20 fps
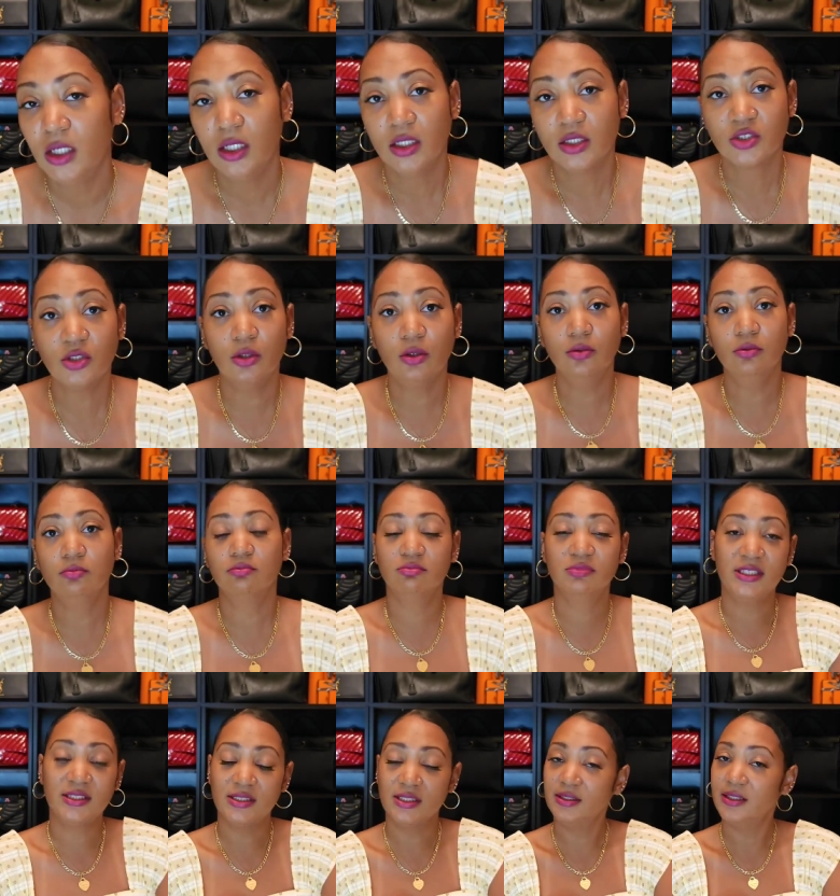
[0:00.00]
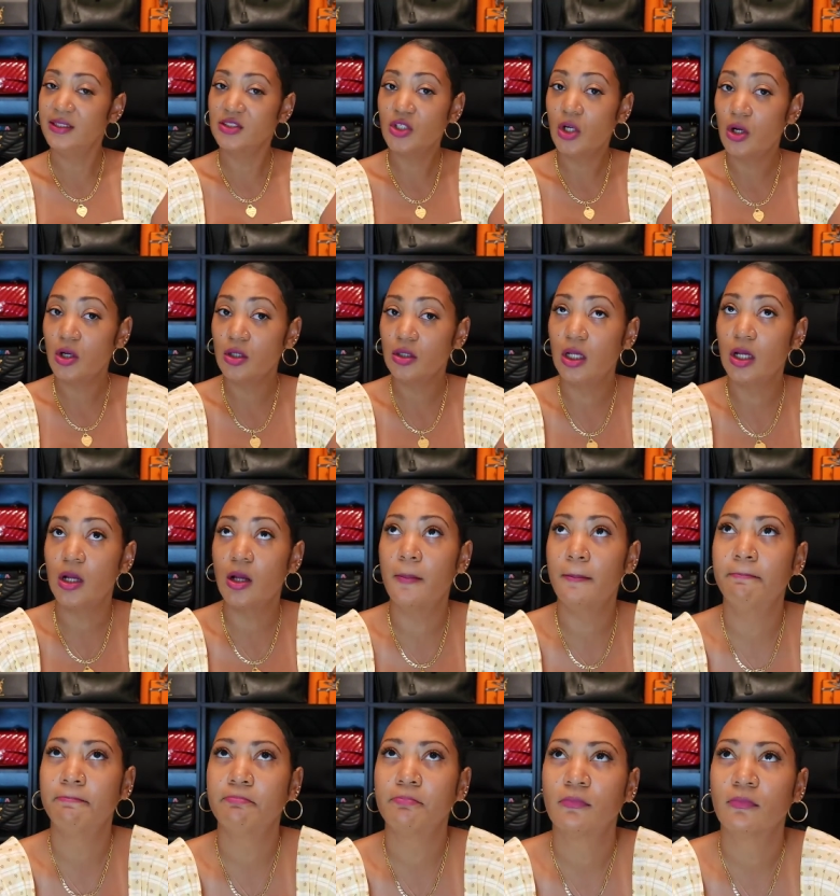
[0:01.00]
So that's it. That's all.
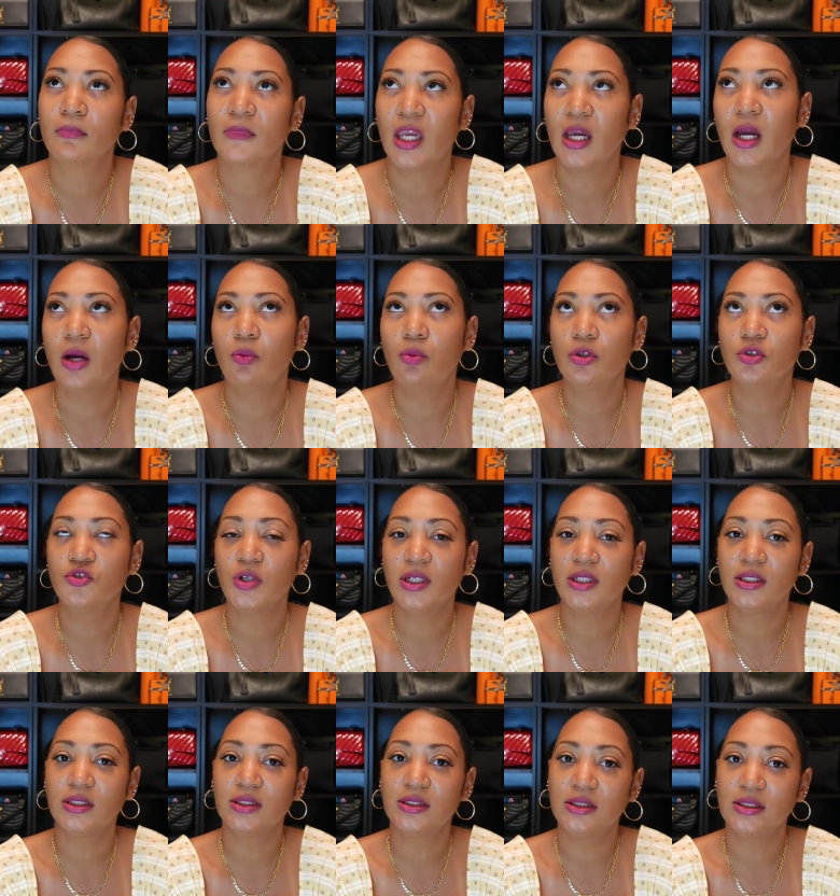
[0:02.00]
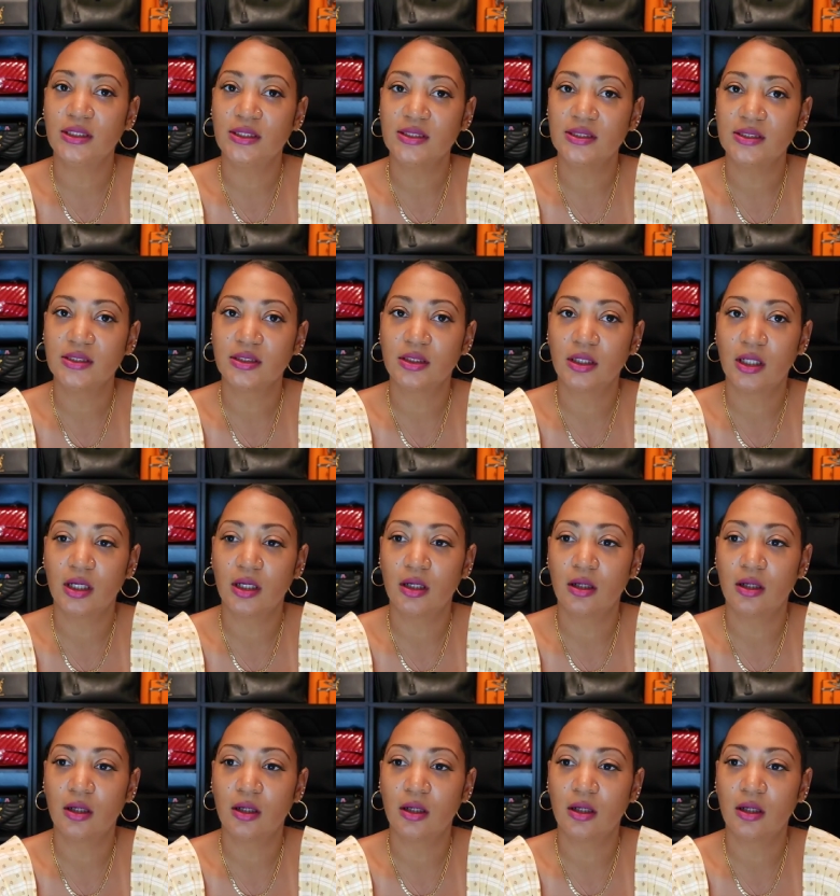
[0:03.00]
I will try to list,